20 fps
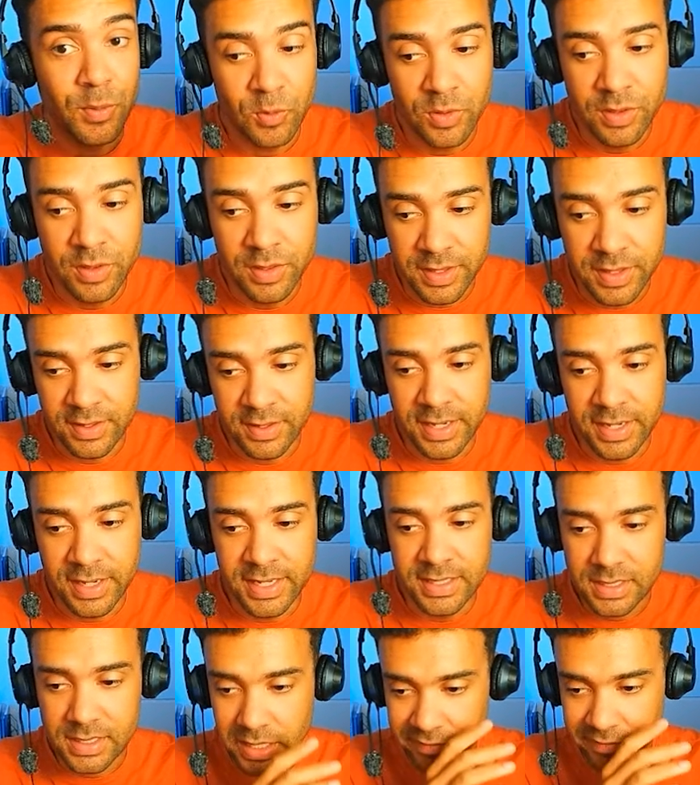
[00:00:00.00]
important thing that I
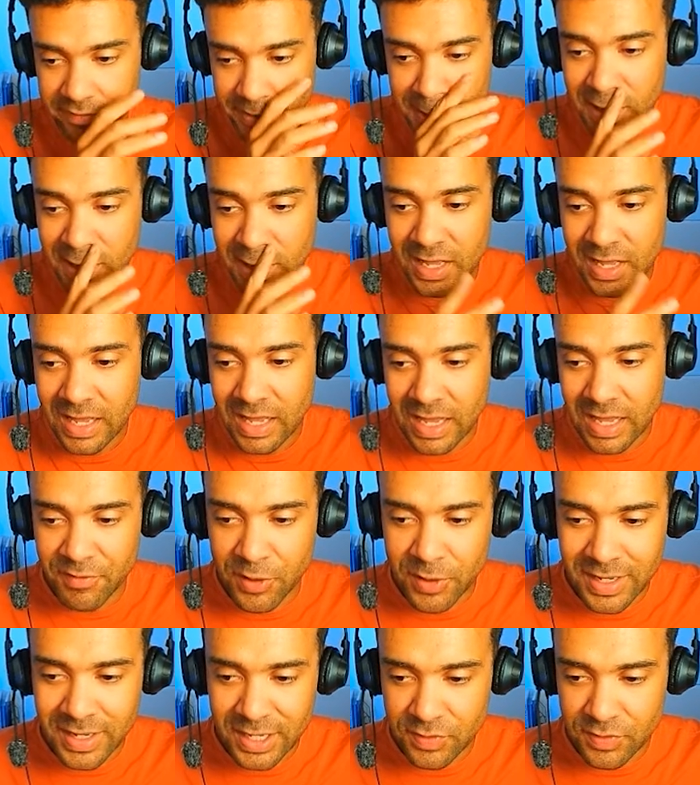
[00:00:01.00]
need to cover.
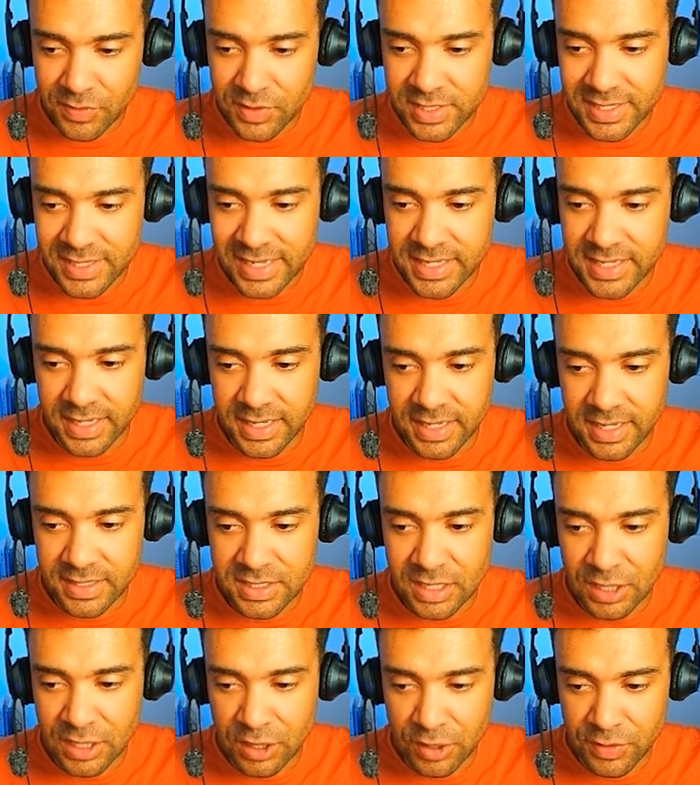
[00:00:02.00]
If you click on the
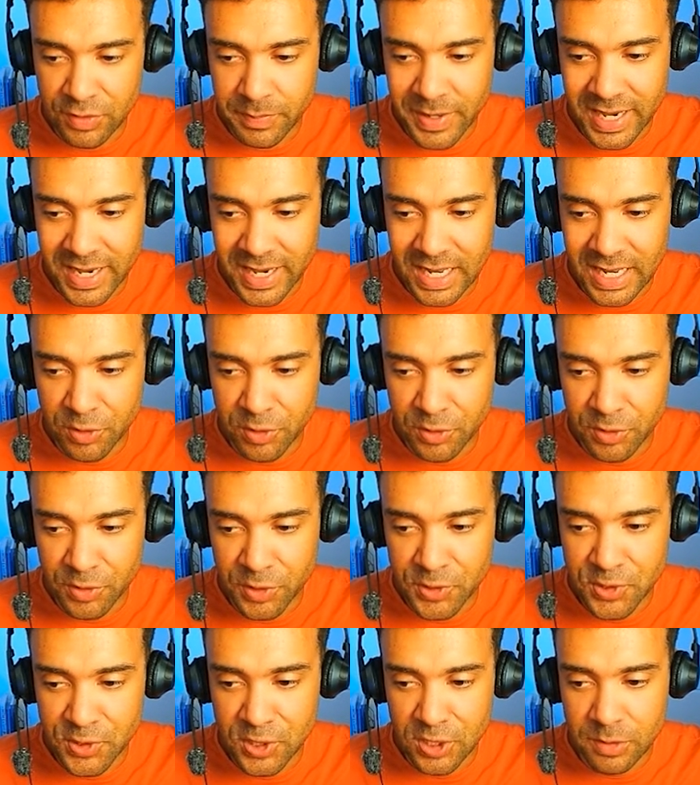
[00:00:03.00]
settings on the back end of your
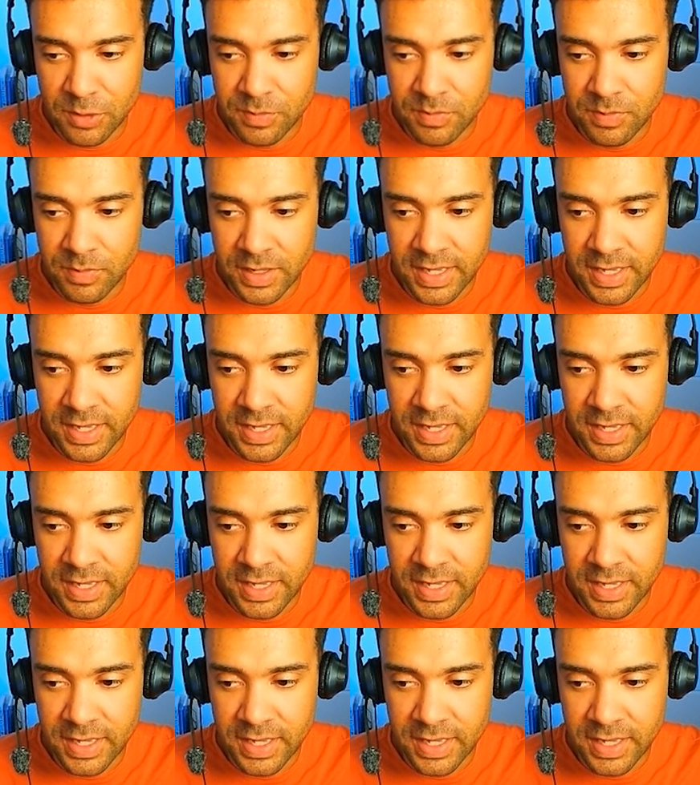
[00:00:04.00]
YouTube